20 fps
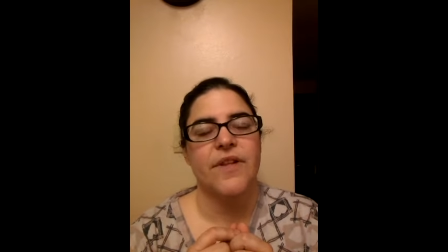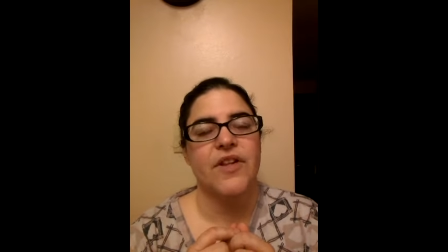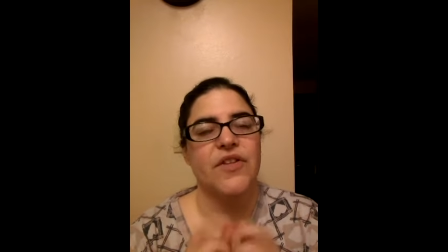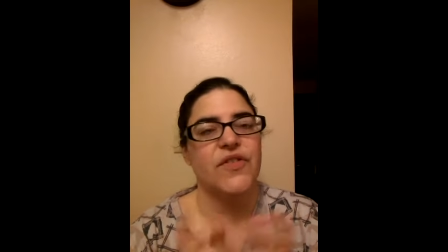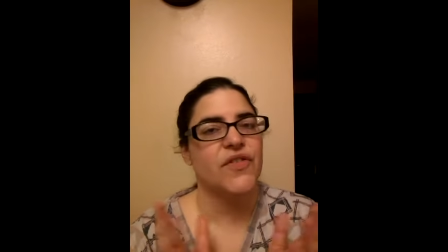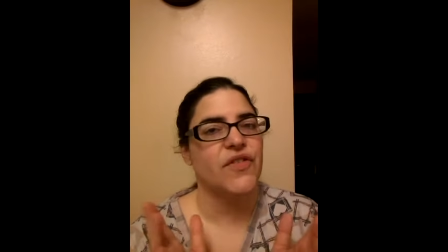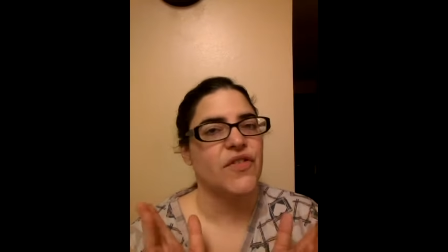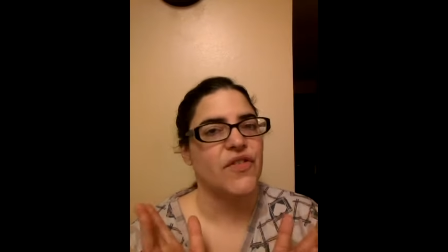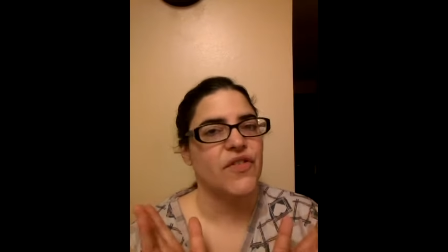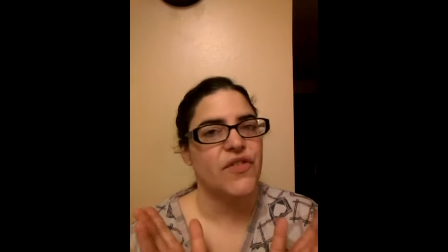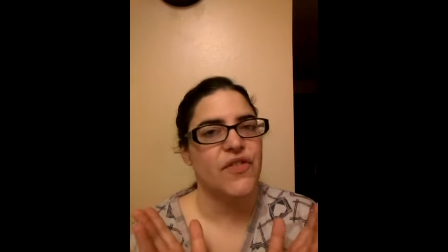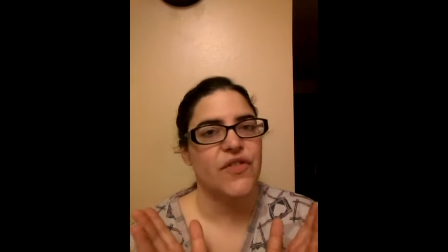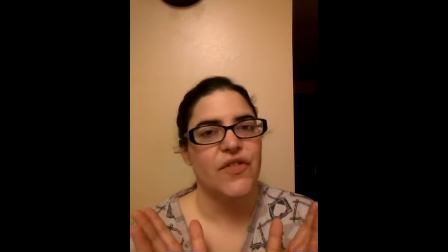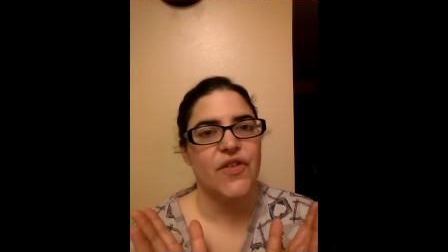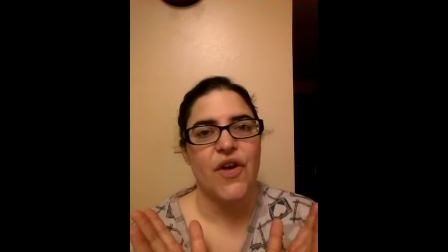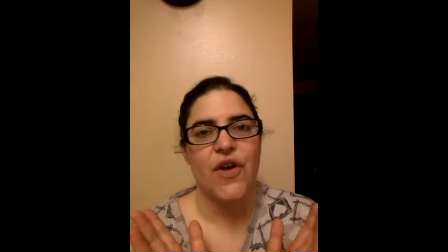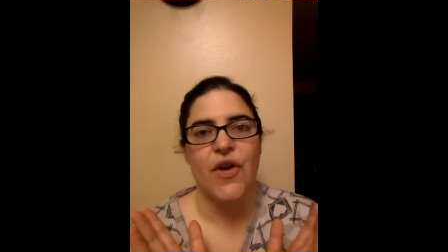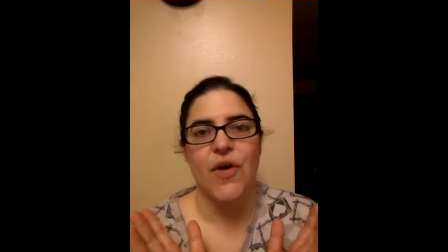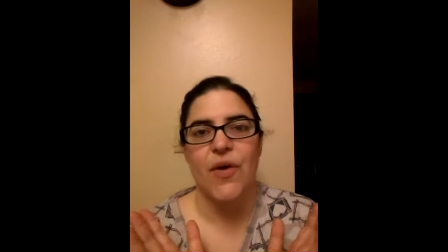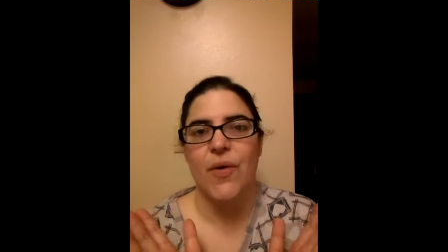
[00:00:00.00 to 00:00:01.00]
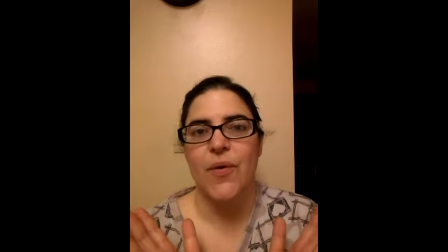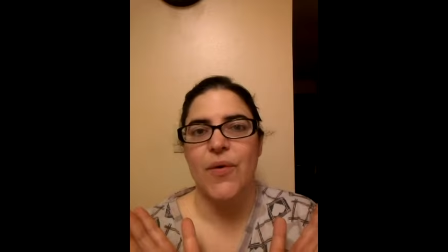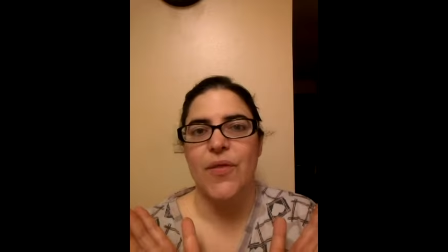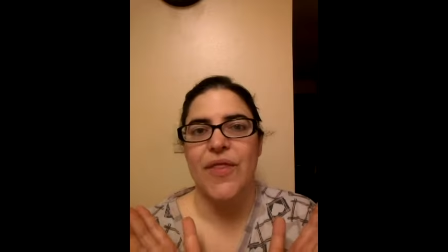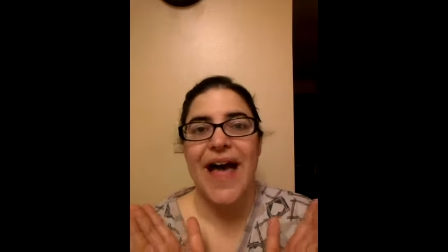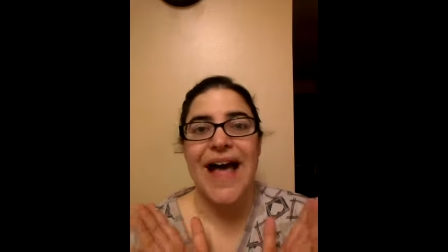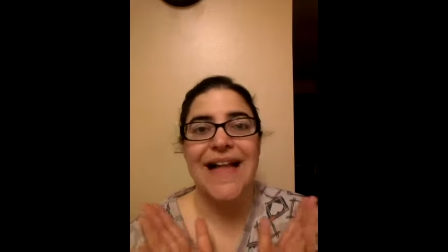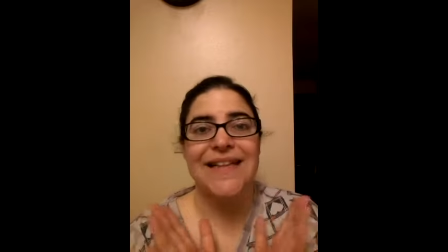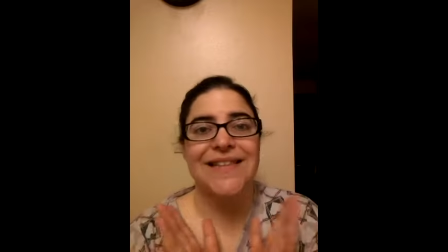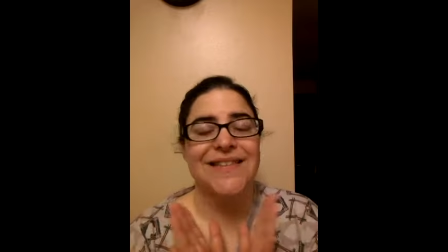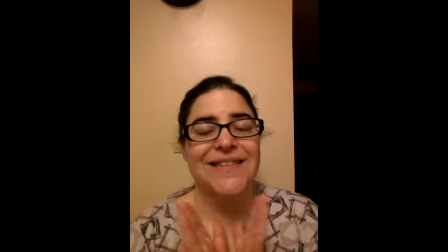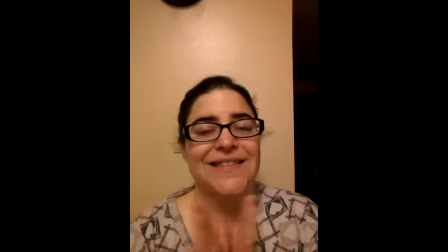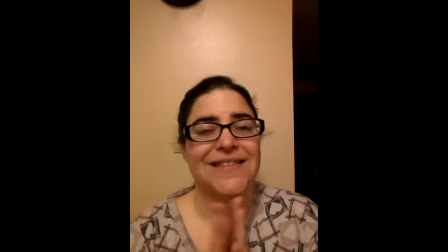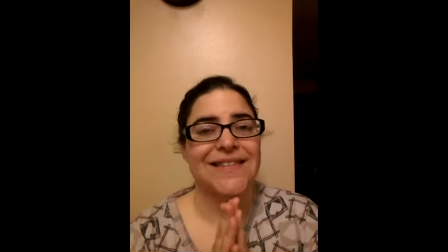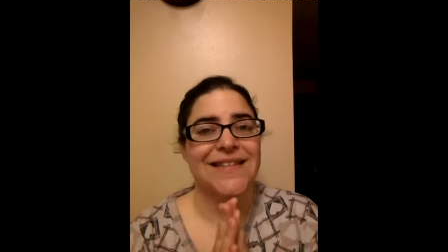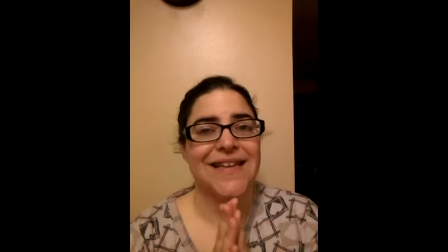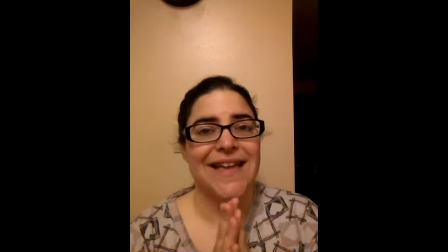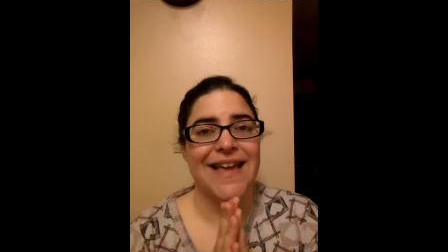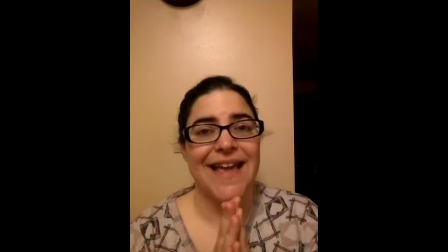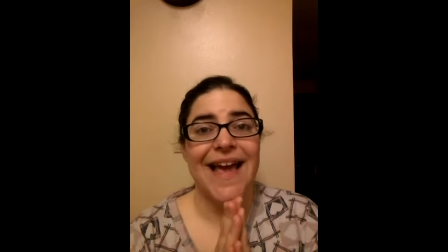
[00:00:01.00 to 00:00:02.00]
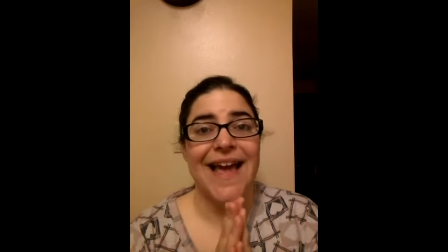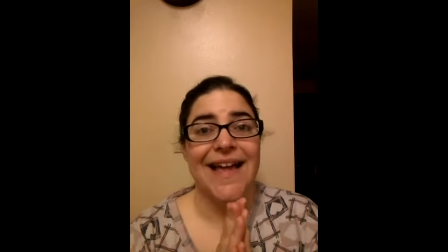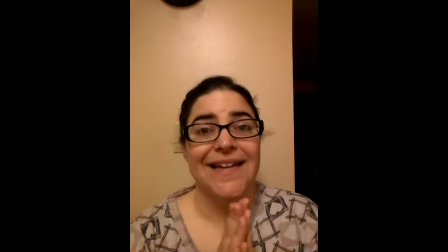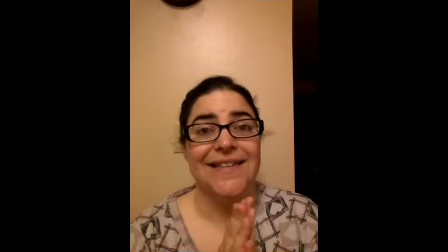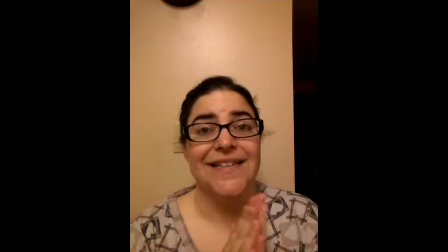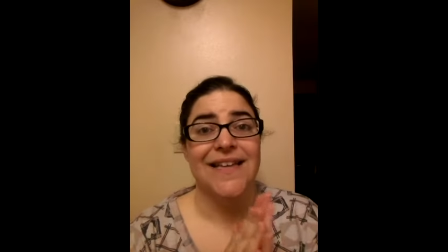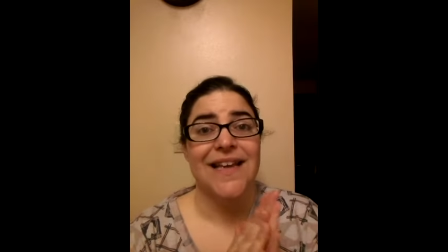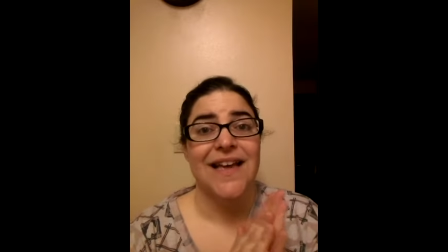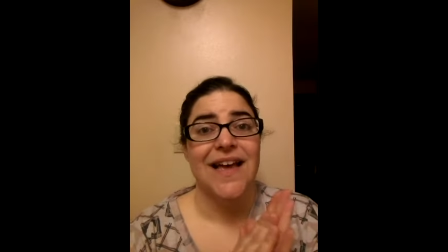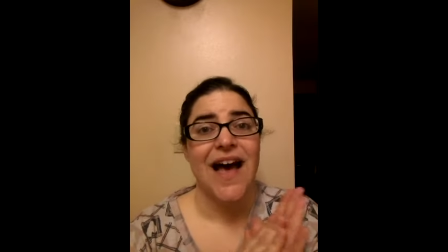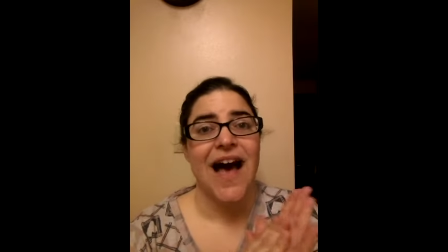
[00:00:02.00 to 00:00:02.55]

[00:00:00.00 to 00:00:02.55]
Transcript: So that's it.